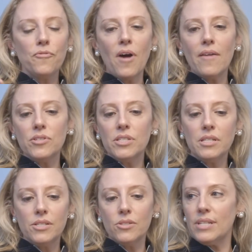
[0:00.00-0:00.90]
5 or
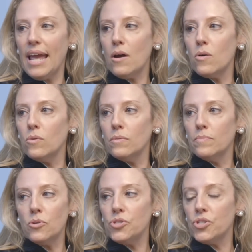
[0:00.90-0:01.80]
6 years out,
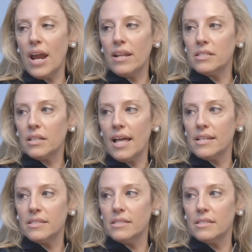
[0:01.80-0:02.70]
most of your analyst
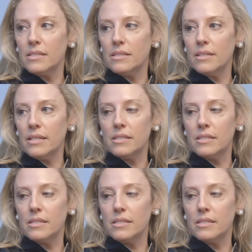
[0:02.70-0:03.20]
class is